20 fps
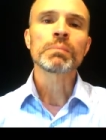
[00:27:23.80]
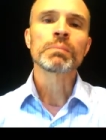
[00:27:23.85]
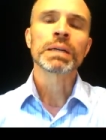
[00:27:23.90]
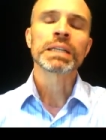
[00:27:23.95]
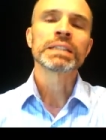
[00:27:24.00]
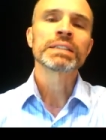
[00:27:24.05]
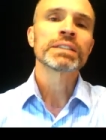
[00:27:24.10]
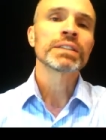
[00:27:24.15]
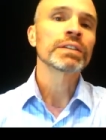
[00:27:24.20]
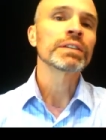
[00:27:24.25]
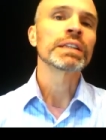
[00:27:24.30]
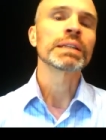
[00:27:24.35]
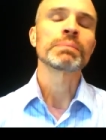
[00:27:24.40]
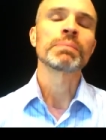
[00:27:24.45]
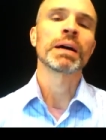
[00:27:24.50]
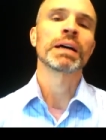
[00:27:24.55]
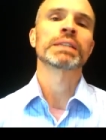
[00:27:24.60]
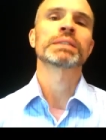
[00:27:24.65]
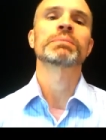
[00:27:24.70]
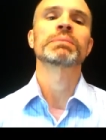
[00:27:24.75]
But it's certainly
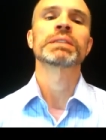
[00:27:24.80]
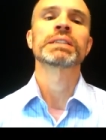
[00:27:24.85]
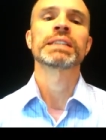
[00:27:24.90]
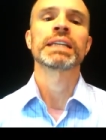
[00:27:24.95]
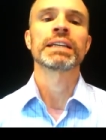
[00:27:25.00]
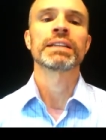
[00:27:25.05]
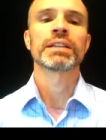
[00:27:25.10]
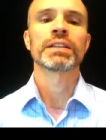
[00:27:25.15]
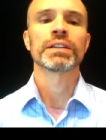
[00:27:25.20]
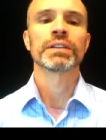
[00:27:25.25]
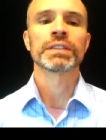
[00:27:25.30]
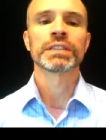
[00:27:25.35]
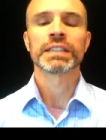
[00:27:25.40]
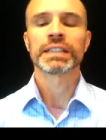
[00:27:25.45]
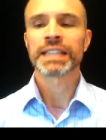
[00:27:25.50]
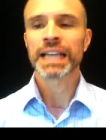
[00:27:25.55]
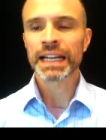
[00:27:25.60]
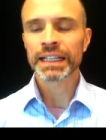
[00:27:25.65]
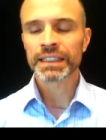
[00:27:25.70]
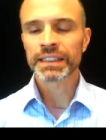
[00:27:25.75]
possible to say that there's
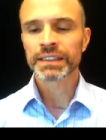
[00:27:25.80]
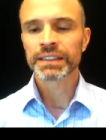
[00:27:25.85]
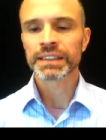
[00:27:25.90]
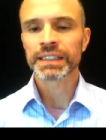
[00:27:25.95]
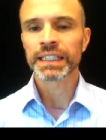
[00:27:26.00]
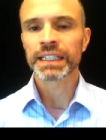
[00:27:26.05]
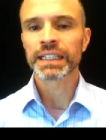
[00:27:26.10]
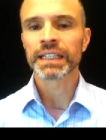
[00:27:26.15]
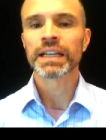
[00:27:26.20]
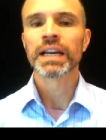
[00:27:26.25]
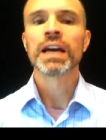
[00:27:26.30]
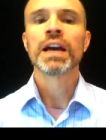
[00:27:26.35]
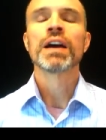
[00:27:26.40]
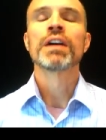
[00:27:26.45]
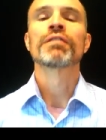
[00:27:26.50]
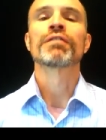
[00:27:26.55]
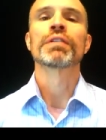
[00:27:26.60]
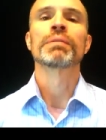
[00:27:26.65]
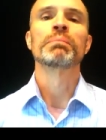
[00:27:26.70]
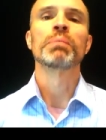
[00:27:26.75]
a tendency
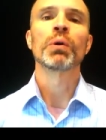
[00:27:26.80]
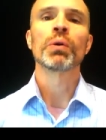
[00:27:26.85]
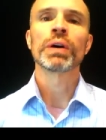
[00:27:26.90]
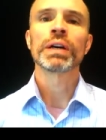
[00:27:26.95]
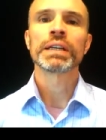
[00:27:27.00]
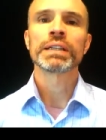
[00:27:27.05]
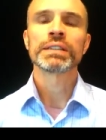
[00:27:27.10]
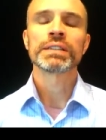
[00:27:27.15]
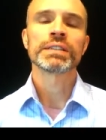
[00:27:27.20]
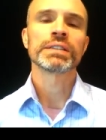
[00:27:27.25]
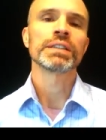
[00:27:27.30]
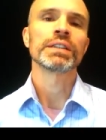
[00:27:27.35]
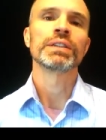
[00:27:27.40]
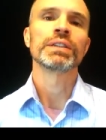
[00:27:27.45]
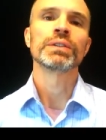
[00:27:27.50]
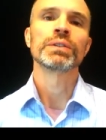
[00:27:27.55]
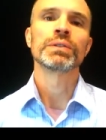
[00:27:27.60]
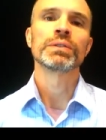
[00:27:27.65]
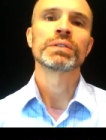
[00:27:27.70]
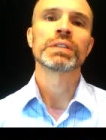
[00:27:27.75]
for boys to
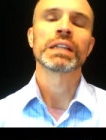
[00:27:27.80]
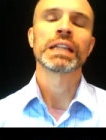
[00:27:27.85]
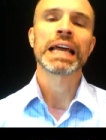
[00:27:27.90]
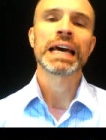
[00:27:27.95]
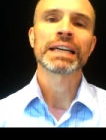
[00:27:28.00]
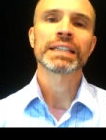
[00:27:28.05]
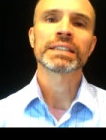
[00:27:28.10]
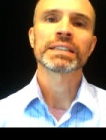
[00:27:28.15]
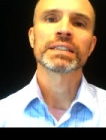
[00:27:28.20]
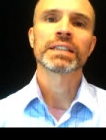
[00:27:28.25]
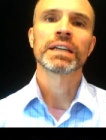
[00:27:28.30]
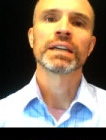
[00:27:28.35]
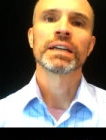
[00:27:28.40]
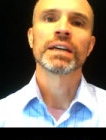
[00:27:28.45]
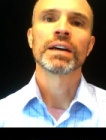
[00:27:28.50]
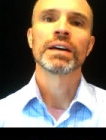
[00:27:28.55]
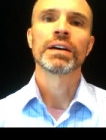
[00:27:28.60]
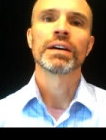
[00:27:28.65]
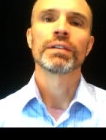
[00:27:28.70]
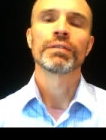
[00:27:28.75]
use less
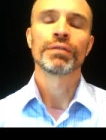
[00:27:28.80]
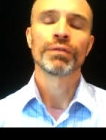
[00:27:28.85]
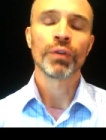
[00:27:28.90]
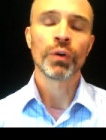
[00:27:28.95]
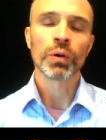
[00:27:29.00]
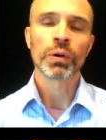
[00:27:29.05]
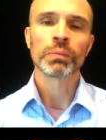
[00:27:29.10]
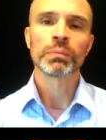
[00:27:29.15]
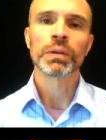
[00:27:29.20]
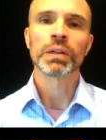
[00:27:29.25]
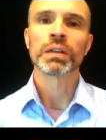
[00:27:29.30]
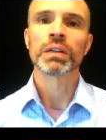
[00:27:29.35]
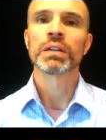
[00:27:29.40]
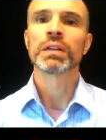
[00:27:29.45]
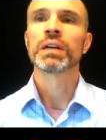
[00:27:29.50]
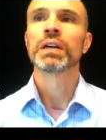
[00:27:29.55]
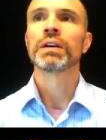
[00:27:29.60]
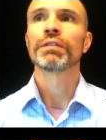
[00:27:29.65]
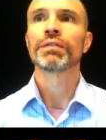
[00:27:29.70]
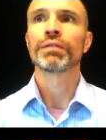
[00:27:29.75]

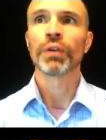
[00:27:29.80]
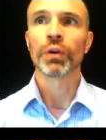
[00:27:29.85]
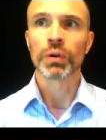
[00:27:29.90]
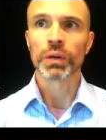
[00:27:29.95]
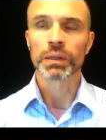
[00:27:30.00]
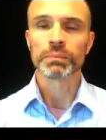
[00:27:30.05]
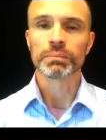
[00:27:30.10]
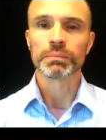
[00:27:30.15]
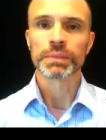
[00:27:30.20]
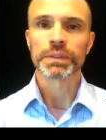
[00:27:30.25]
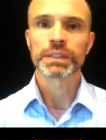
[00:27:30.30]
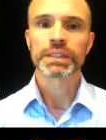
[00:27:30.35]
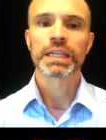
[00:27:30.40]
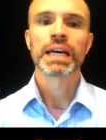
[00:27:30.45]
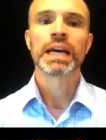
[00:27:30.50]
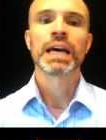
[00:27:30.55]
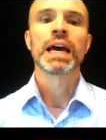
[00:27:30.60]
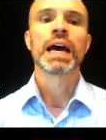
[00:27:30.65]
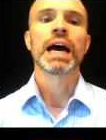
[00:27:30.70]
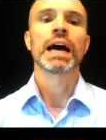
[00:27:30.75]
formal forms.
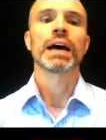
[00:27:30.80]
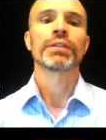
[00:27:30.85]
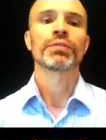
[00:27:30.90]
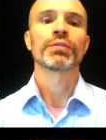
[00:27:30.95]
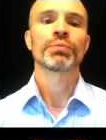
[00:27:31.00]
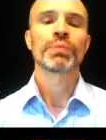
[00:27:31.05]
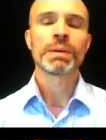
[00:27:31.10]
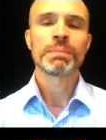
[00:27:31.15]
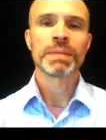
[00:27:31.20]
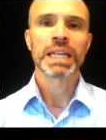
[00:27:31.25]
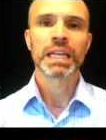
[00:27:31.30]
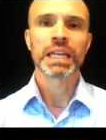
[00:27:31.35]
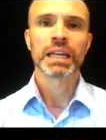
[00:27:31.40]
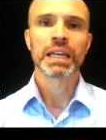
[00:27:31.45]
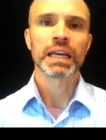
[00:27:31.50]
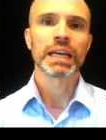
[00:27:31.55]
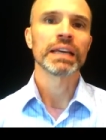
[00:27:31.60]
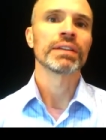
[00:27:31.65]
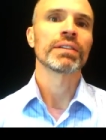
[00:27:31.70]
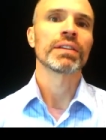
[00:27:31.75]

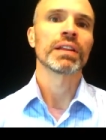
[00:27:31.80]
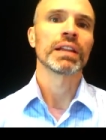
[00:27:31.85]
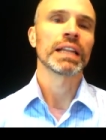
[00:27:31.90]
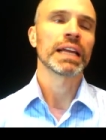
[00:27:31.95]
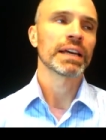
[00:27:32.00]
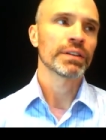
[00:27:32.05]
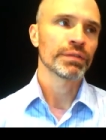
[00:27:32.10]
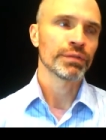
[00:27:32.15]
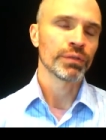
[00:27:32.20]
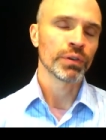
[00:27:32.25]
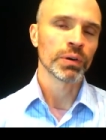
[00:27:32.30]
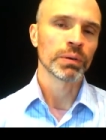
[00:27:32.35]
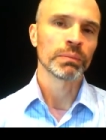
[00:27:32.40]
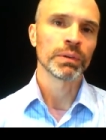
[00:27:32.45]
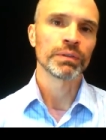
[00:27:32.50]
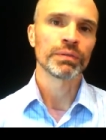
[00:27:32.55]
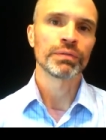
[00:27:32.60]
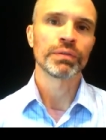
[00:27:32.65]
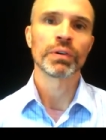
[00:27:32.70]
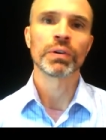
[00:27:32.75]
Swimmin' is the less
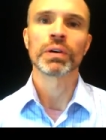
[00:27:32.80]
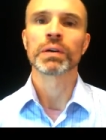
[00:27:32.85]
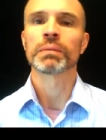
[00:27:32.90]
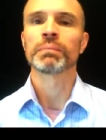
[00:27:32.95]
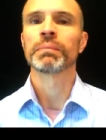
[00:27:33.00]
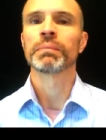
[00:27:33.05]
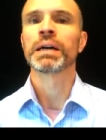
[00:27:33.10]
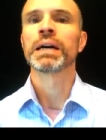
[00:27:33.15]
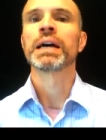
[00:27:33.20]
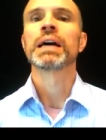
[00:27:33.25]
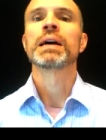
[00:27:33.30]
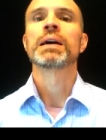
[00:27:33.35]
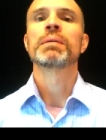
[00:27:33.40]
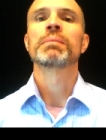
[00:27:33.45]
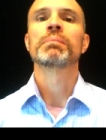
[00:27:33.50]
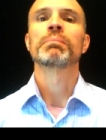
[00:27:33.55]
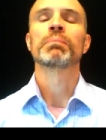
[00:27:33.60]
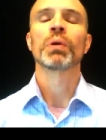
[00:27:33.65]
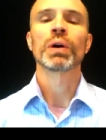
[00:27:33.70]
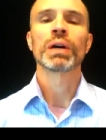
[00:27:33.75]
formal form.
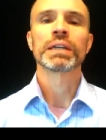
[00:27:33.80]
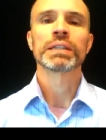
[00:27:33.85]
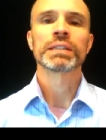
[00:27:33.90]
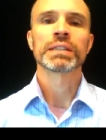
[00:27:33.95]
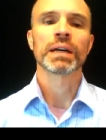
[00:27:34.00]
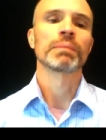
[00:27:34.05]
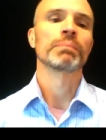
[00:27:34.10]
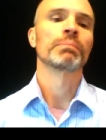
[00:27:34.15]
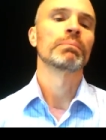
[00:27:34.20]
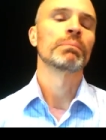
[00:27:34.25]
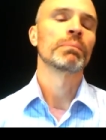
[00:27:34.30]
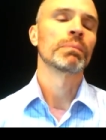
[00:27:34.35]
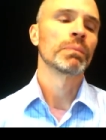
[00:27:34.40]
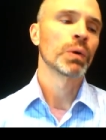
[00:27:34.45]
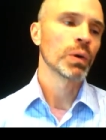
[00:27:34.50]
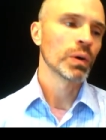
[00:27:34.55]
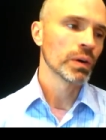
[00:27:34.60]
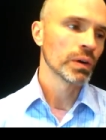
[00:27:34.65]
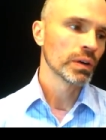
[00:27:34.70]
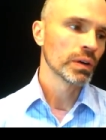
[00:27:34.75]
Boys are
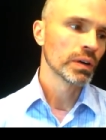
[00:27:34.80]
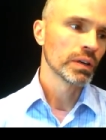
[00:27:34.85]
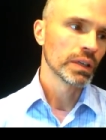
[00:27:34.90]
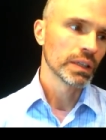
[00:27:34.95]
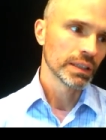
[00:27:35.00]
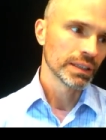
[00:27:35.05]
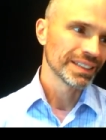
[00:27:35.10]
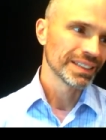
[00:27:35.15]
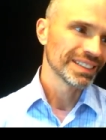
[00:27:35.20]
more